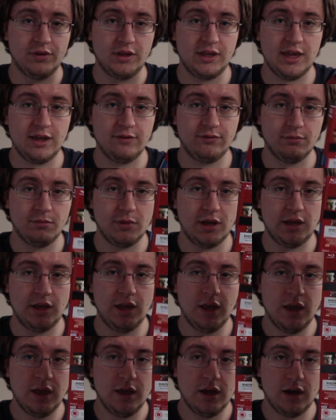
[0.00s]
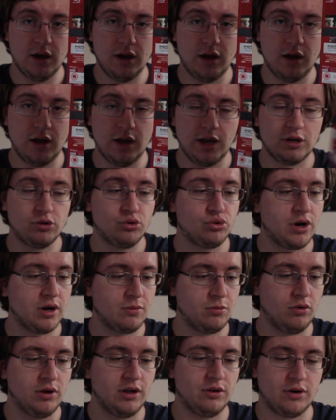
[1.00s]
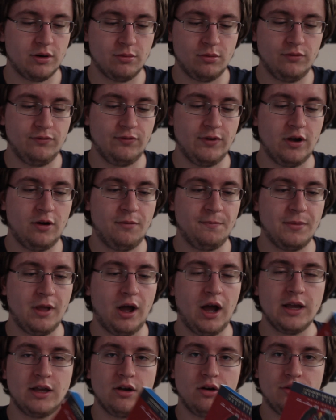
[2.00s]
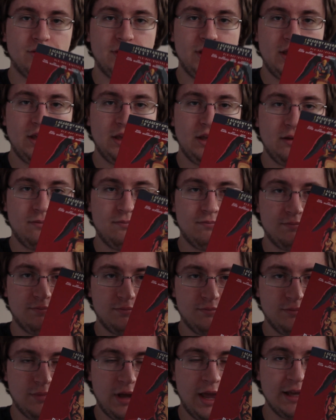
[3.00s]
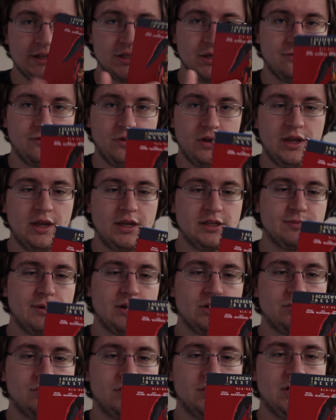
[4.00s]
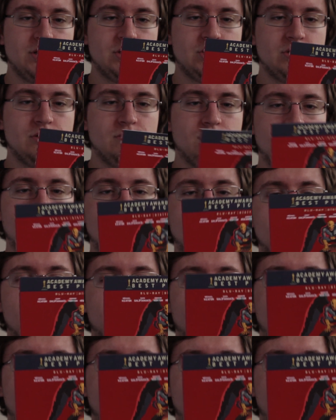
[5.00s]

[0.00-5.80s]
of the year for me. Incredible film. I got the HMV special edition, kind